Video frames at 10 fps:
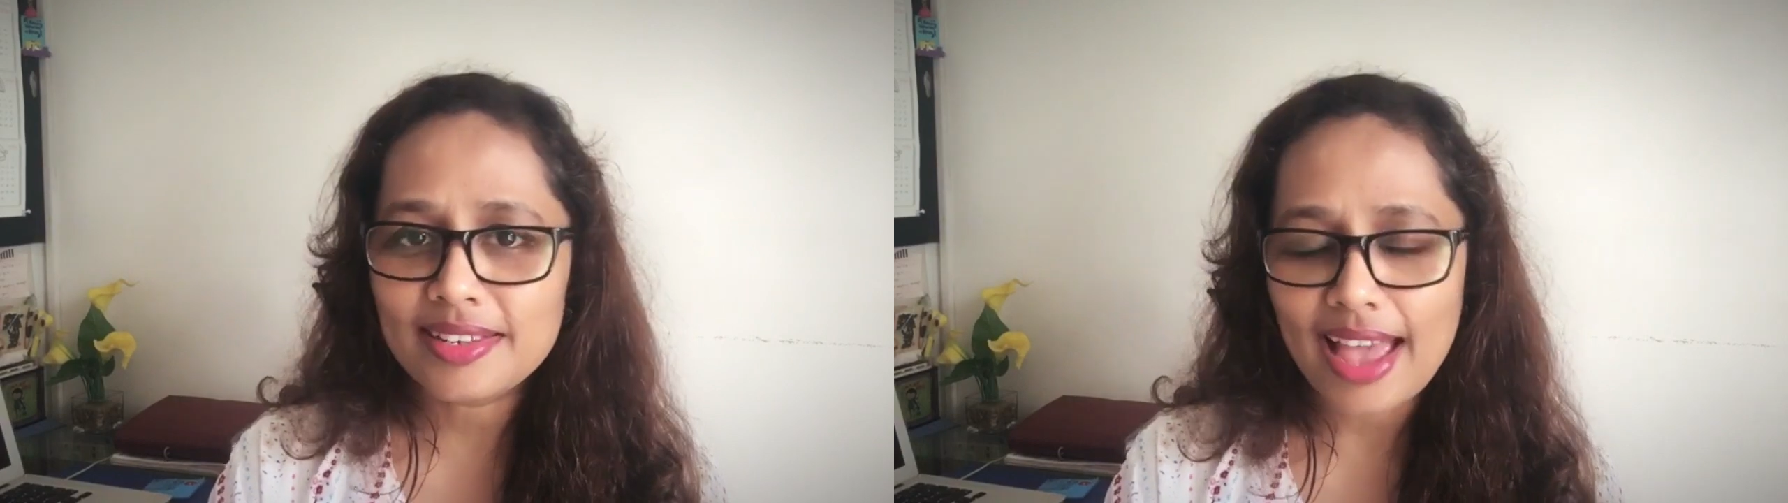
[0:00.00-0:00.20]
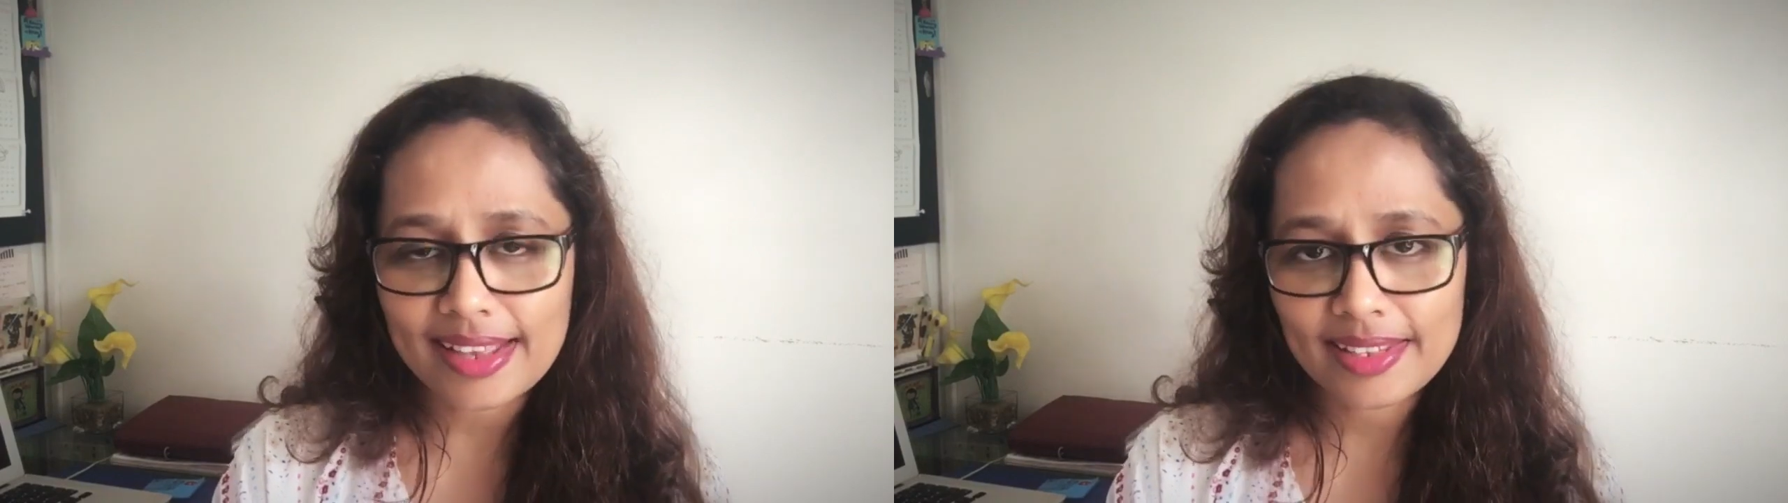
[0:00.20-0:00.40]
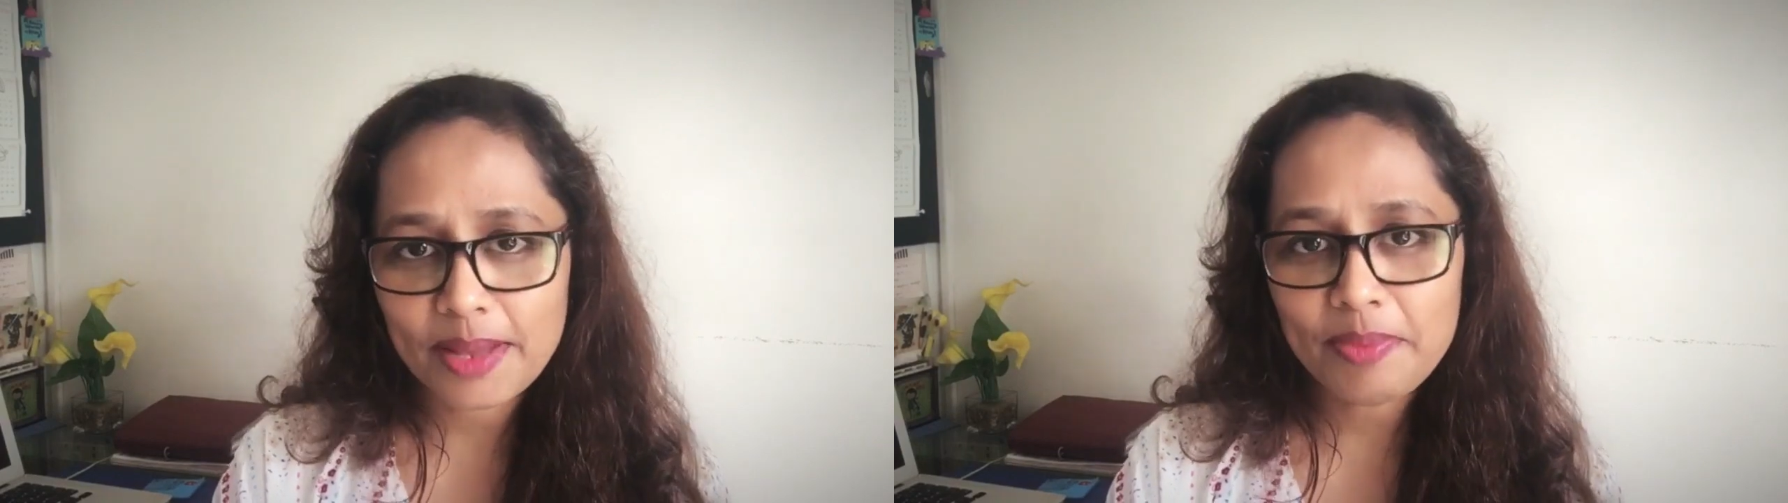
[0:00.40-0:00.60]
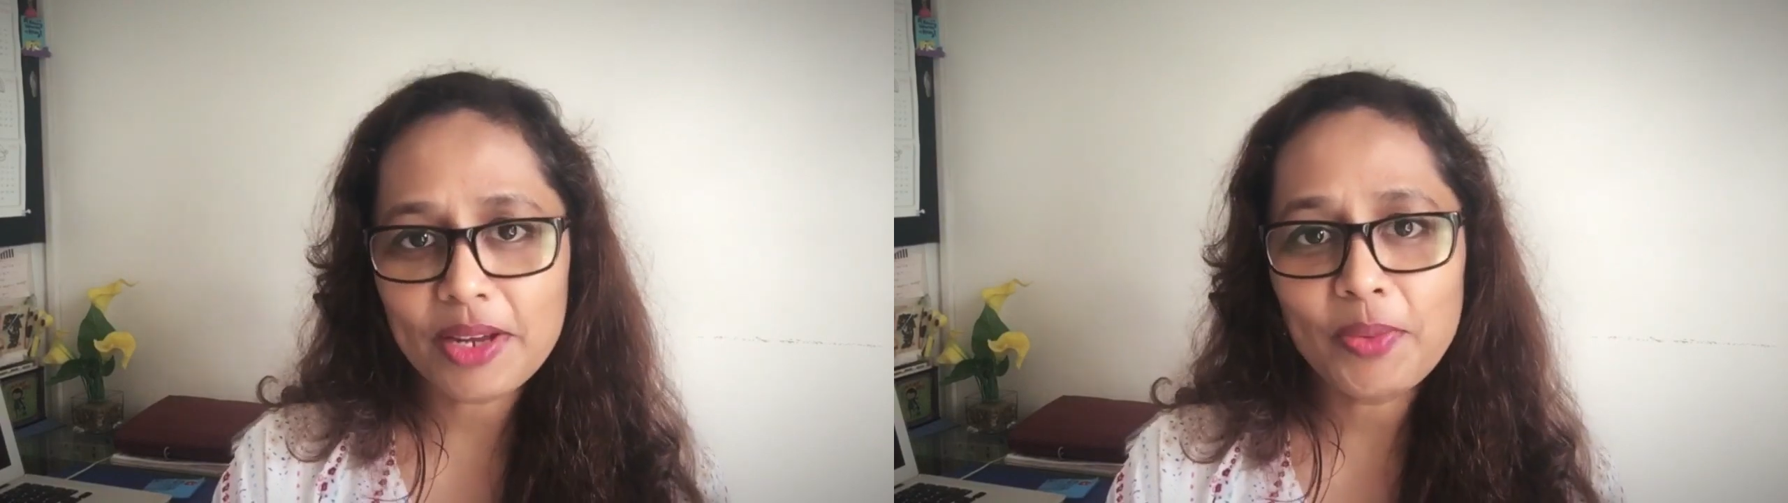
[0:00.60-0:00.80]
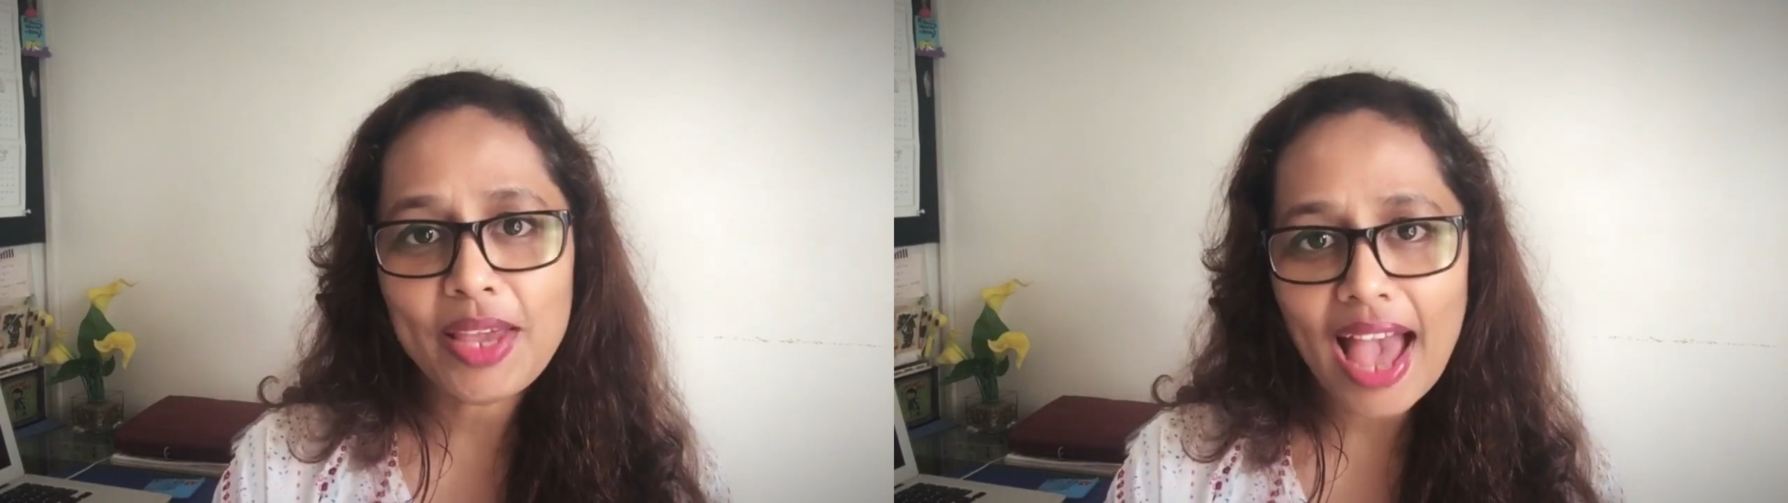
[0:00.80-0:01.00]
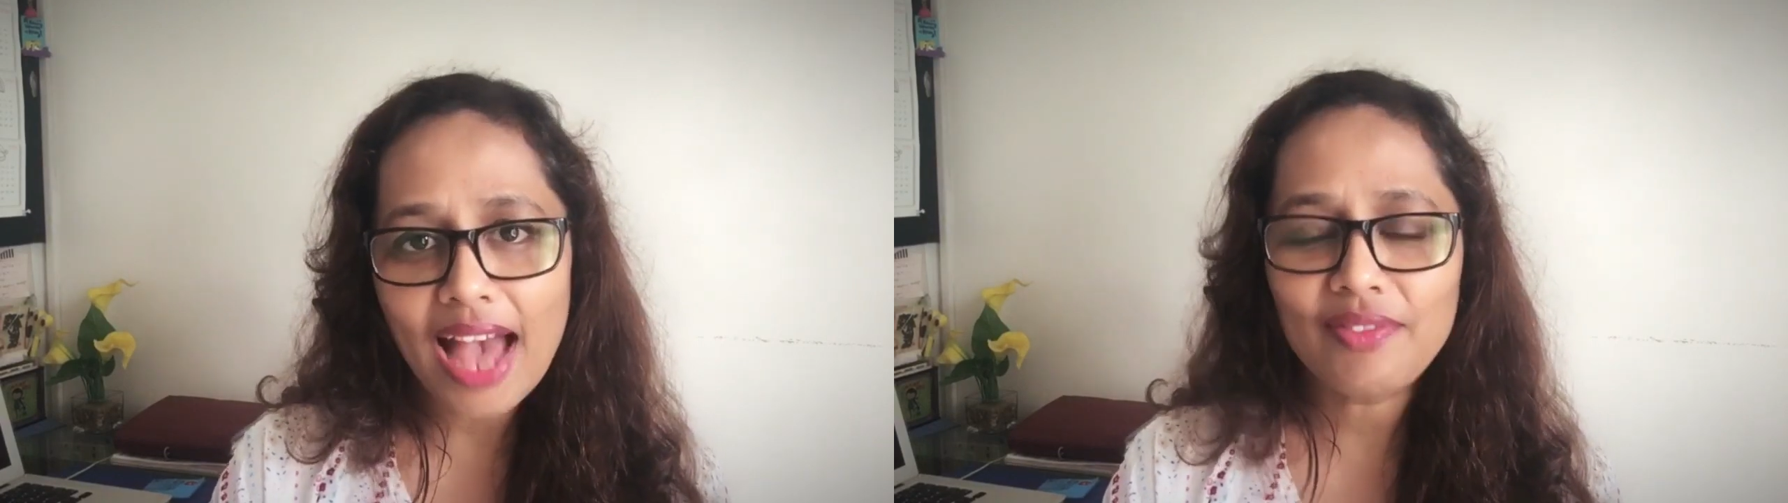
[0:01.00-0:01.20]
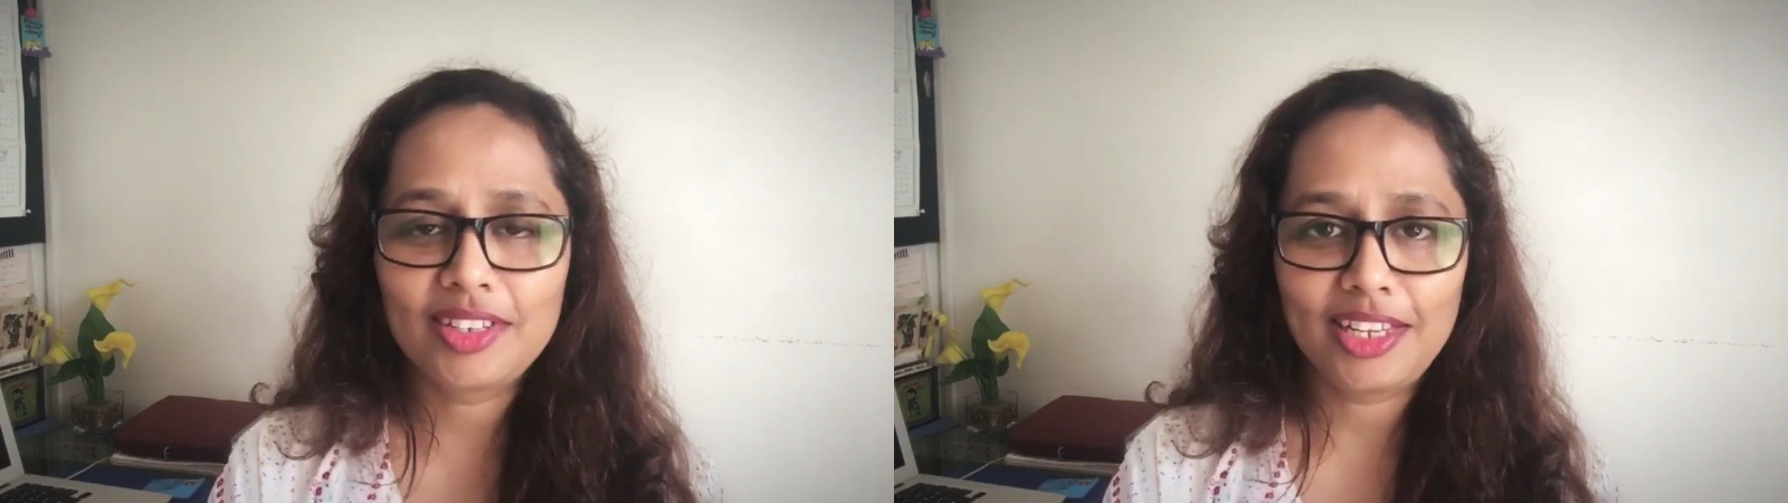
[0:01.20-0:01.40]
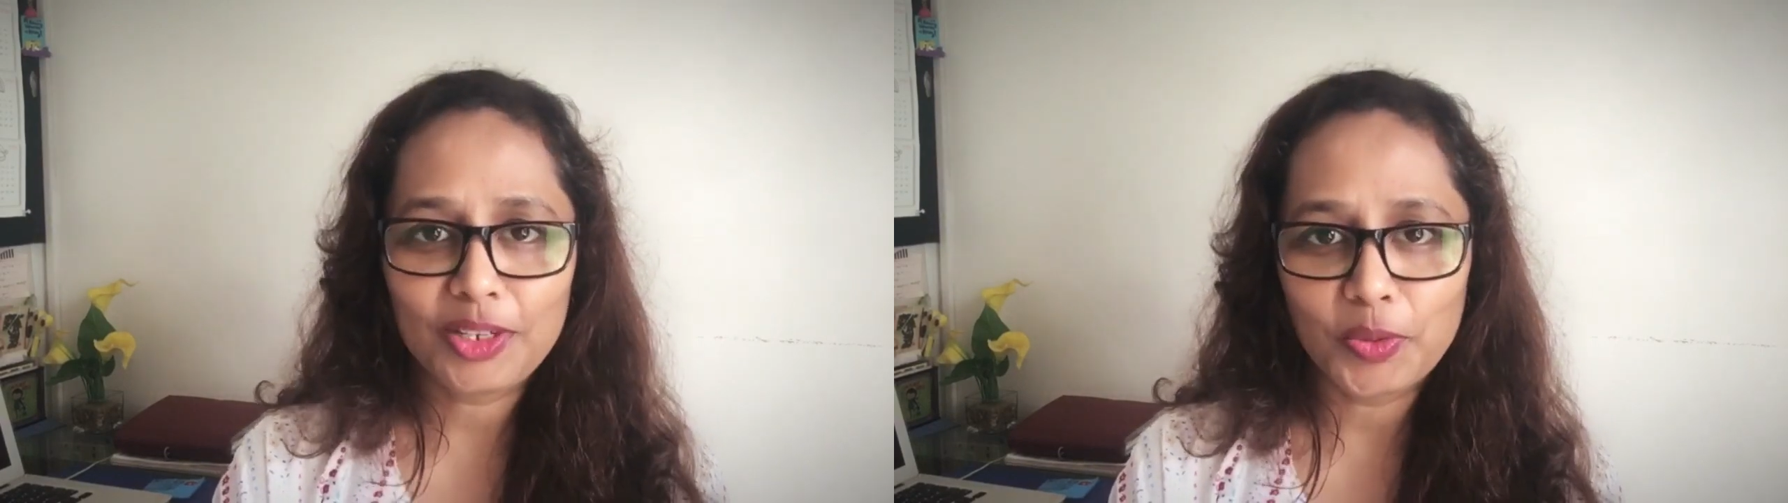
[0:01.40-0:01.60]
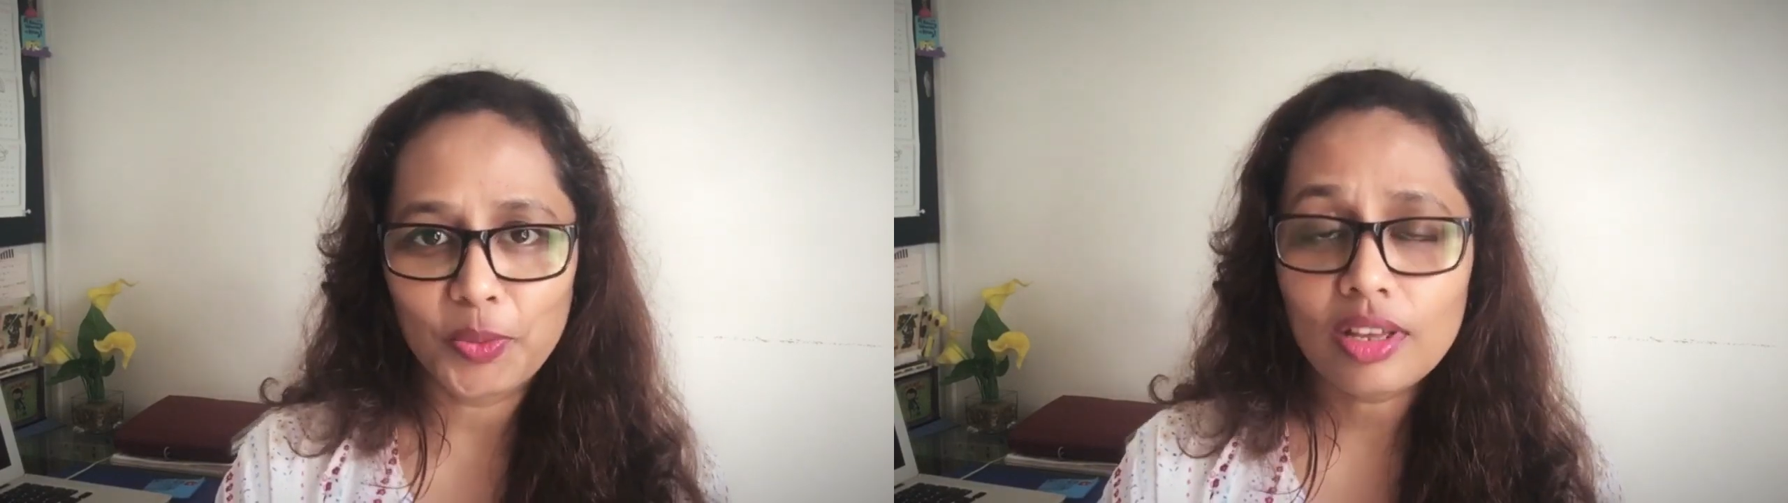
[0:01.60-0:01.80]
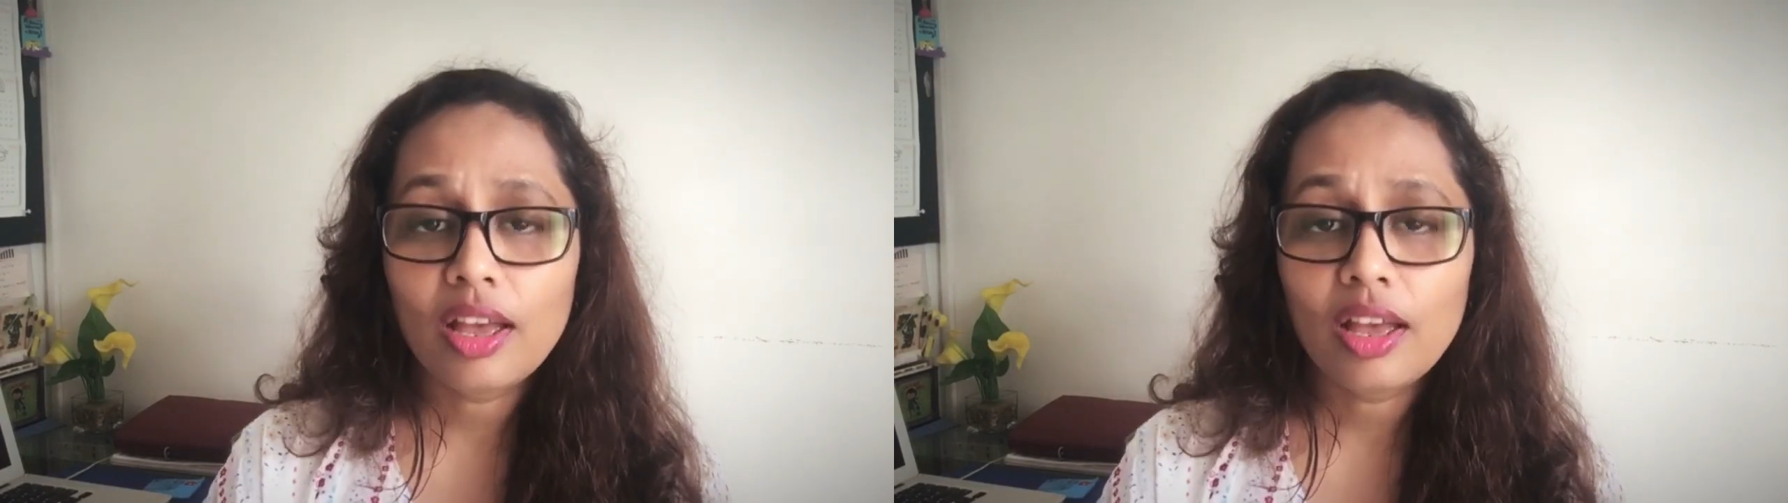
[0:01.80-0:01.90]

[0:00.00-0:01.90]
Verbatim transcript: accept that we have an ego.